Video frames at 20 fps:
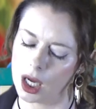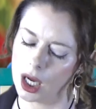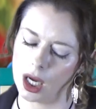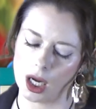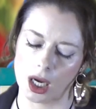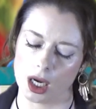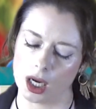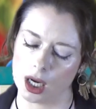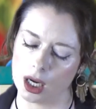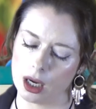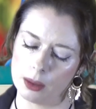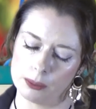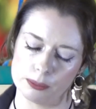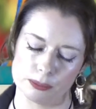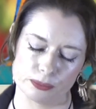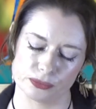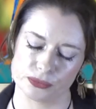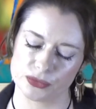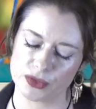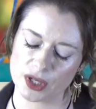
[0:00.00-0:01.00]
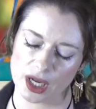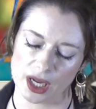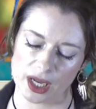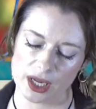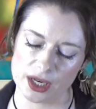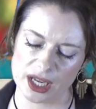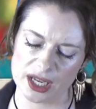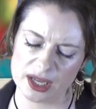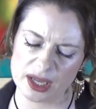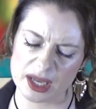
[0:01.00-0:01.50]
Um, uh,
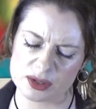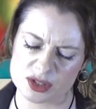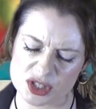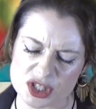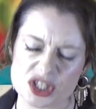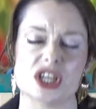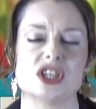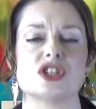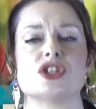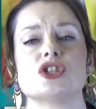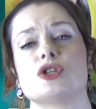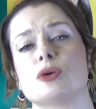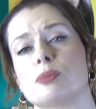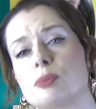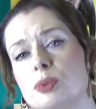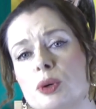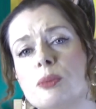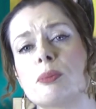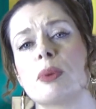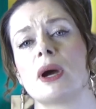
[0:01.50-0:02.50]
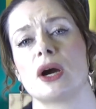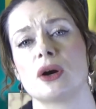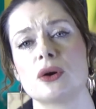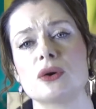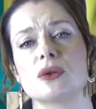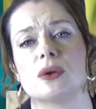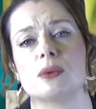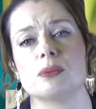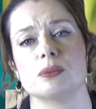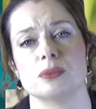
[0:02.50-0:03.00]
it, it's, it's to prepare
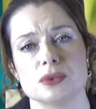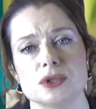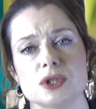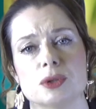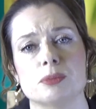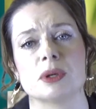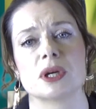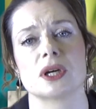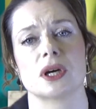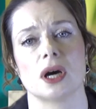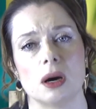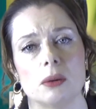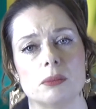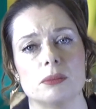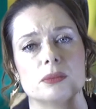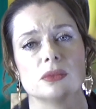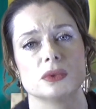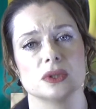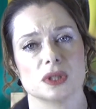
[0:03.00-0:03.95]
them to become